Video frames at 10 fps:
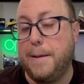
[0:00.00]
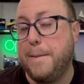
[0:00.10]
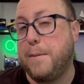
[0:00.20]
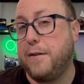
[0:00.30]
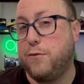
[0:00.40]

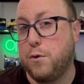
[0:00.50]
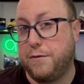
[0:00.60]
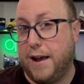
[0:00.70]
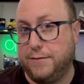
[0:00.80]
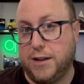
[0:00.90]
probably 4 or
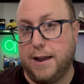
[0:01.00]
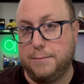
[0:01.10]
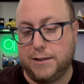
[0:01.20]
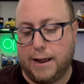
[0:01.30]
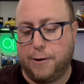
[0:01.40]
5
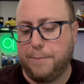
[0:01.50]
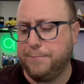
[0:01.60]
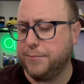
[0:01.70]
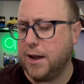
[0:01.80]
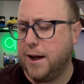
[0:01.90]
times now.
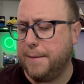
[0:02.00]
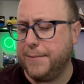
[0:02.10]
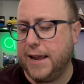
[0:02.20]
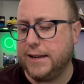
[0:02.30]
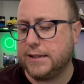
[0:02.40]

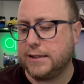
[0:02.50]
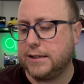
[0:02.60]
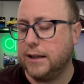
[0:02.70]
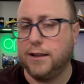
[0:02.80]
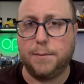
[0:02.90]
It is
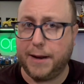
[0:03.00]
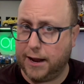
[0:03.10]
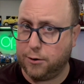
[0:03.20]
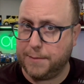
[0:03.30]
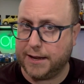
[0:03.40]
a little bit
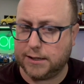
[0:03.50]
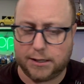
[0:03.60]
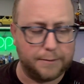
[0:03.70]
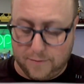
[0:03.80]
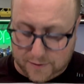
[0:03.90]
hit or
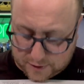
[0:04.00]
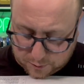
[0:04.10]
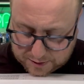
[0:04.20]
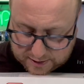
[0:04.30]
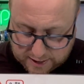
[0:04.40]
miss. This
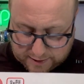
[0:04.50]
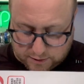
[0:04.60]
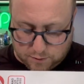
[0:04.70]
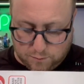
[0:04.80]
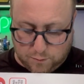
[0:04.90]

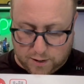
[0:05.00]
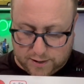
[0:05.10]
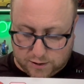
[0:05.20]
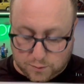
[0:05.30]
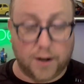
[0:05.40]
set
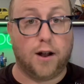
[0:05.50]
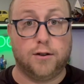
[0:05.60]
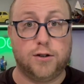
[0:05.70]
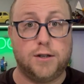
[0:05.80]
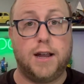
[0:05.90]
was
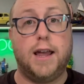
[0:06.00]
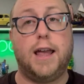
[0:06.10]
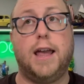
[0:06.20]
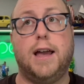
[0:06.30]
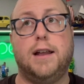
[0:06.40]
$20,
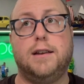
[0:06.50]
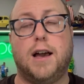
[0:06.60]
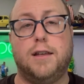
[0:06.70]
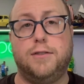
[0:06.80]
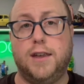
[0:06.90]
and
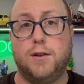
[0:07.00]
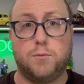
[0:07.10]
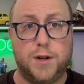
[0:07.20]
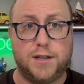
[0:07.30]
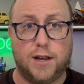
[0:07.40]
I think it
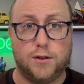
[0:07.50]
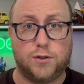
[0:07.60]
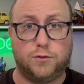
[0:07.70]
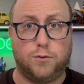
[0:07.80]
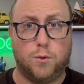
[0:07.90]

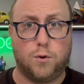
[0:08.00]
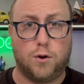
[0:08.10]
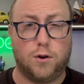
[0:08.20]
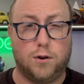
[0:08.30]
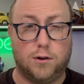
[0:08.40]
retails
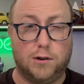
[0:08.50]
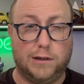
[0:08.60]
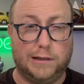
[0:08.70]
for